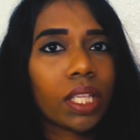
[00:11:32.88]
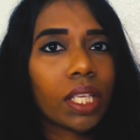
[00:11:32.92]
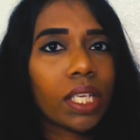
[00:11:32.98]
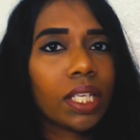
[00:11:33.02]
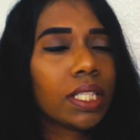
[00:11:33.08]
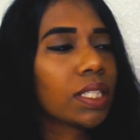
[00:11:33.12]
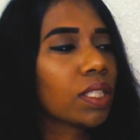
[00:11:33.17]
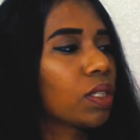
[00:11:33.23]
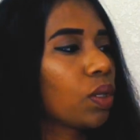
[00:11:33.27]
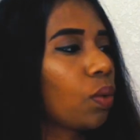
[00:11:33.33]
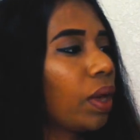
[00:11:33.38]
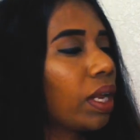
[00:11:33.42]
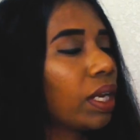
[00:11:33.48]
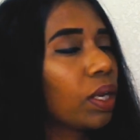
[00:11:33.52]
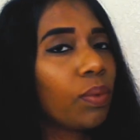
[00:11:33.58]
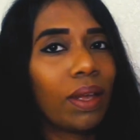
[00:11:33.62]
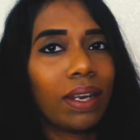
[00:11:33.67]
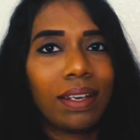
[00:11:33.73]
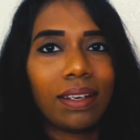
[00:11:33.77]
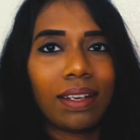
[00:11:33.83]
this is a
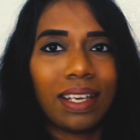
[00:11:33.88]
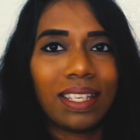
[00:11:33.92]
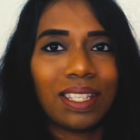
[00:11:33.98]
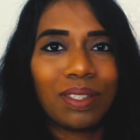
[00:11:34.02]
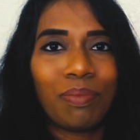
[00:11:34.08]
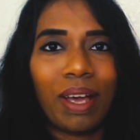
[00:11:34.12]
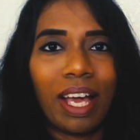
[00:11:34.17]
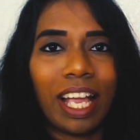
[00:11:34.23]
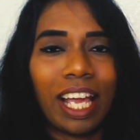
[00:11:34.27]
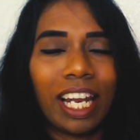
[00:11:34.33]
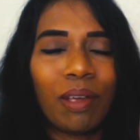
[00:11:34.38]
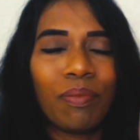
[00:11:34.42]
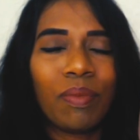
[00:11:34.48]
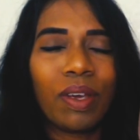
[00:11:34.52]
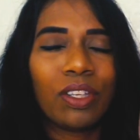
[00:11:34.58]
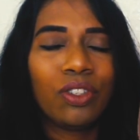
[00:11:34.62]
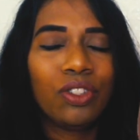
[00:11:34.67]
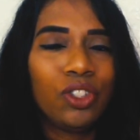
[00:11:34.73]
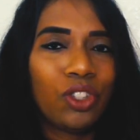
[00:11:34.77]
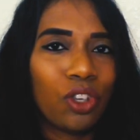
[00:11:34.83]
very very nice bag and I'm
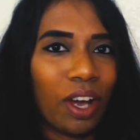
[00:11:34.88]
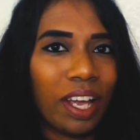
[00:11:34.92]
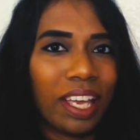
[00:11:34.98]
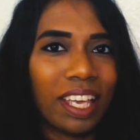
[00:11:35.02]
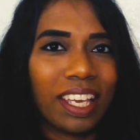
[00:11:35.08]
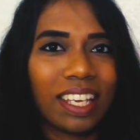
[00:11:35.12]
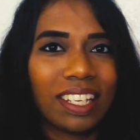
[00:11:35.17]
enjoying